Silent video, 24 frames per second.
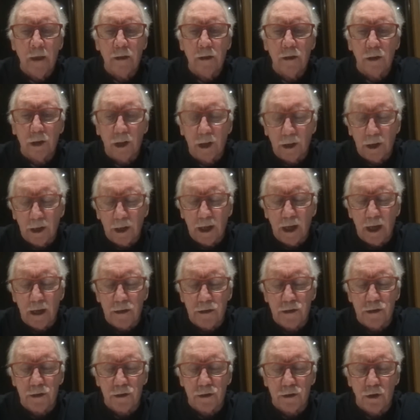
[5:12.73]
you're going to
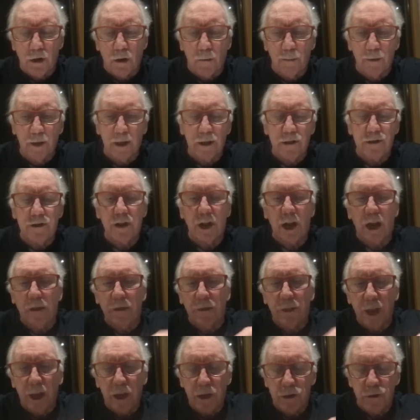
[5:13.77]
catch the top edge,
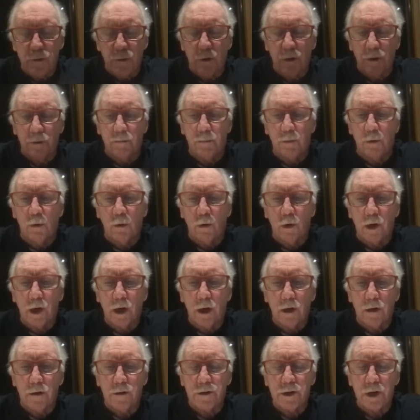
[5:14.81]
and that's where the ball
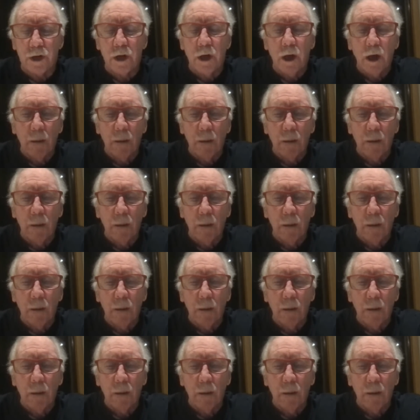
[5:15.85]
goes.